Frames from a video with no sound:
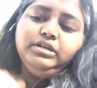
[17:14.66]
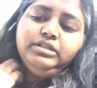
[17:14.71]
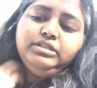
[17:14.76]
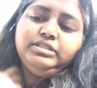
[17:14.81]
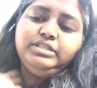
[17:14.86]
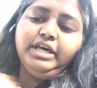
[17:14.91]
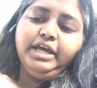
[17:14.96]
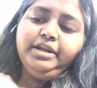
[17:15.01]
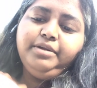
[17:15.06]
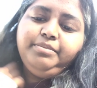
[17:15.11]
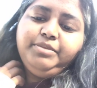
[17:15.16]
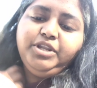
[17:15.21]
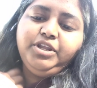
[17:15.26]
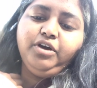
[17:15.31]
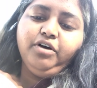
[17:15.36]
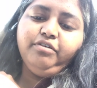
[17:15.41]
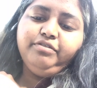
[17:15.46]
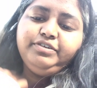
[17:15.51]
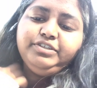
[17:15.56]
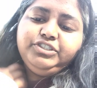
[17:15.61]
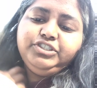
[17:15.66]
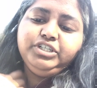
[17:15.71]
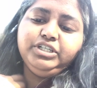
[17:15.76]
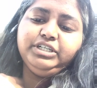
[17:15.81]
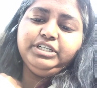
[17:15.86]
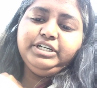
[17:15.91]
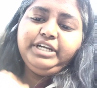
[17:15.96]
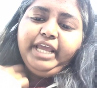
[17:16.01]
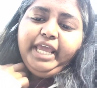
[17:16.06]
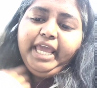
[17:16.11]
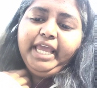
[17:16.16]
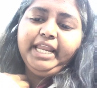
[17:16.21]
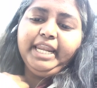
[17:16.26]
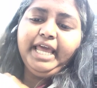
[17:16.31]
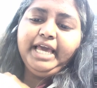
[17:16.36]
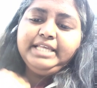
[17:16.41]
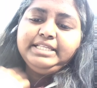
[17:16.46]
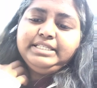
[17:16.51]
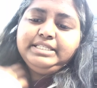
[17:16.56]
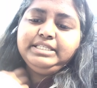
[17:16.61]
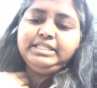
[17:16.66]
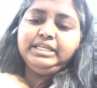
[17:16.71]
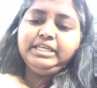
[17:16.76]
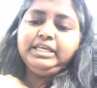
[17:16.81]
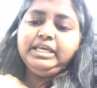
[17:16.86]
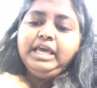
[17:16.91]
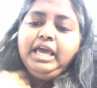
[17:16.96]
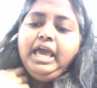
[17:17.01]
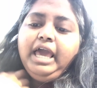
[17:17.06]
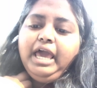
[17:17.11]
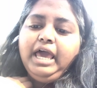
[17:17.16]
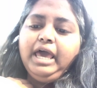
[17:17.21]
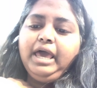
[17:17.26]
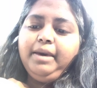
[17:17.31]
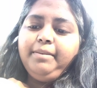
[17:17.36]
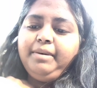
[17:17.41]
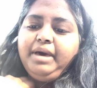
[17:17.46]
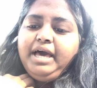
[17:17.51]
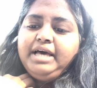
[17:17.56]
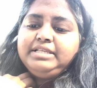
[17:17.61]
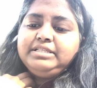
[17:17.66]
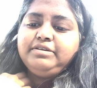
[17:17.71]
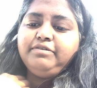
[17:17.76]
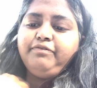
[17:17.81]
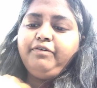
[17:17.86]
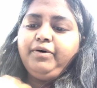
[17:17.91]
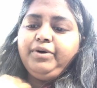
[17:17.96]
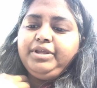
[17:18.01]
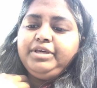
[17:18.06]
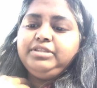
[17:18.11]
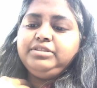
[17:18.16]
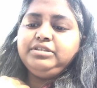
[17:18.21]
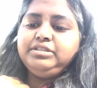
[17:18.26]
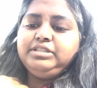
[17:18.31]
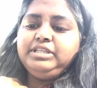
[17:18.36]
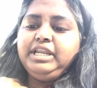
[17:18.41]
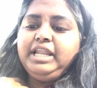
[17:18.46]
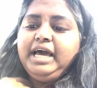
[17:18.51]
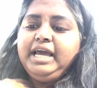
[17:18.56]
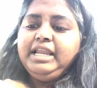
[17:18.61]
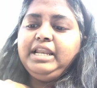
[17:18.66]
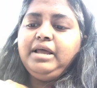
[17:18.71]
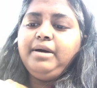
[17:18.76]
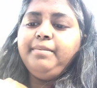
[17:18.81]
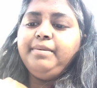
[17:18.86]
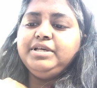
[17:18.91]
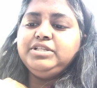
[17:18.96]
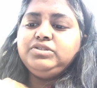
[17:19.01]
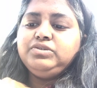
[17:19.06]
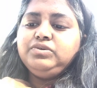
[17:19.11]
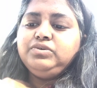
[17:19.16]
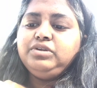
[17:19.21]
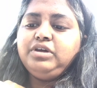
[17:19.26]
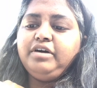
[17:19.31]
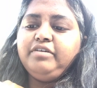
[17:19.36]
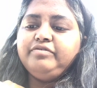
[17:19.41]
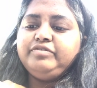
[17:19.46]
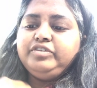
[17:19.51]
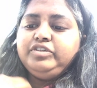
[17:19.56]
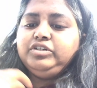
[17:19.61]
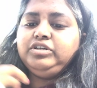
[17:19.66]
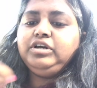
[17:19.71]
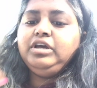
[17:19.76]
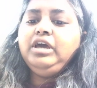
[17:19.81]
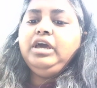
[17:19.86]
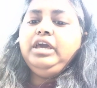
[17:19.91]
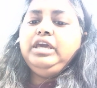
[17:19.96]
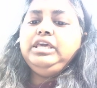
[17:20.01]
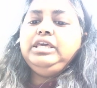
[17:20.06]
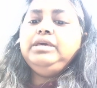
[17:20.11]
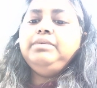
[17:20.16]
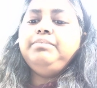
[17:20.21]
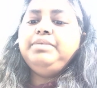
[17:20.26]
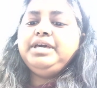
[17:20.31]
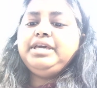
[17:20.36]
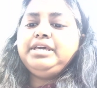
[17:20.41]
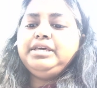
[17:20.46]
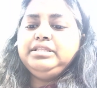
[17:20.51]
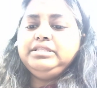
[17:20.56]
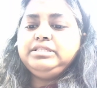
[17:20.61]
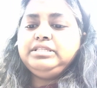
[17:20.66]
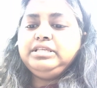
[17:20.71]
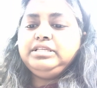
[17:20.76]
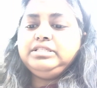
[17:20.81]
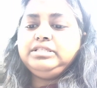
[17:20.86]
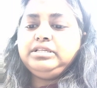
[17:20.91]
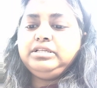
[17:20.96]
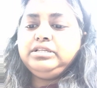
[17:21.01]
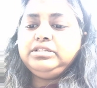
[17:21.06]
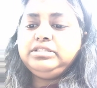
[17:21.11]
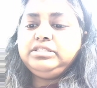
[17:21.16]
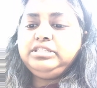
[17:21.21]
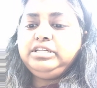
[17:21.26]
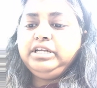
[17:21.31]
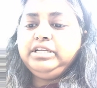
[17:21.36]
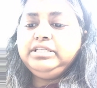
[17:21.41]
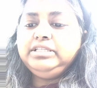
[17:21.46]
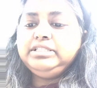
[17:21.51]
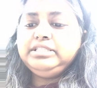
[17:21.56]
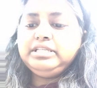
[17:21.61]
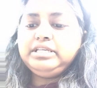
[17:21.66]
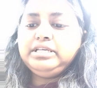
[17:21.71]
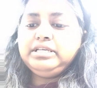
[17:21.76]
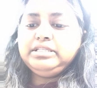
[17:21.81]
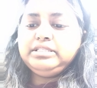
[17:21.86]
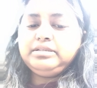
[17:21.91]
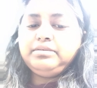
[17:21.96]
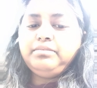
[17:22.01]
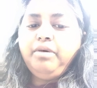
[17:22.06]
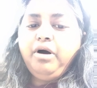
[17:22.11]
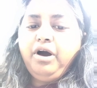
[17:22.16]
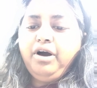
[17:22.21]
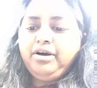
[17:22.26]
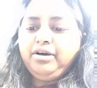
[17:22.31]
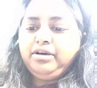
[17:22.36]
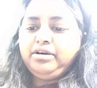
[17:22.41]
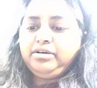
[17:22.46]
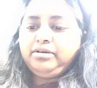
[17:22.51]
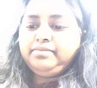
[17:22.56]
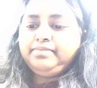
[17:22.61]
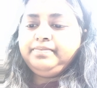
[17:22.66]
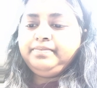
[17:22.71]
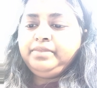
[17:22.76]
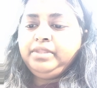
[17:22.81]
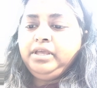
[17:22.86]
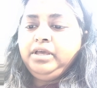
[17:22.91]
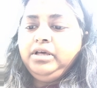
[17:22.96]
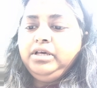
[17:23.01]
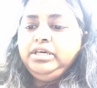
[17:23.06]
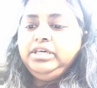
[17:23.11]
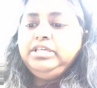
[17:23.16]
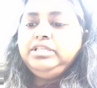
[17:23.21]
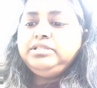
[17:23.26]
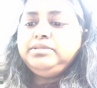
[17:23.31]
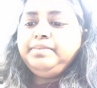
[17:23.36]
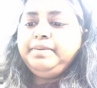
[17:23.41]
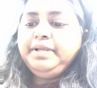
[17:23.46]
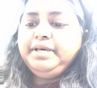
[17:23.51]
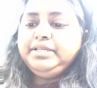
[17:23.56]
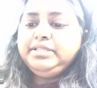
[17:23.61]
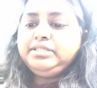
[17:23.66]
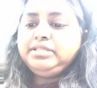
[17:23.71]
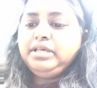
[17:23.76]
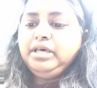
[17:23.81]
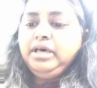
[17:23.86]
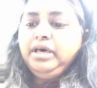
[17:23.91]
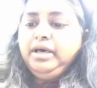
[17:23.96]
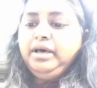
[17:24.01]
ceremony officially recognizing him as a 14th Dalai Lama soon after he begins his studies as a monk. He splits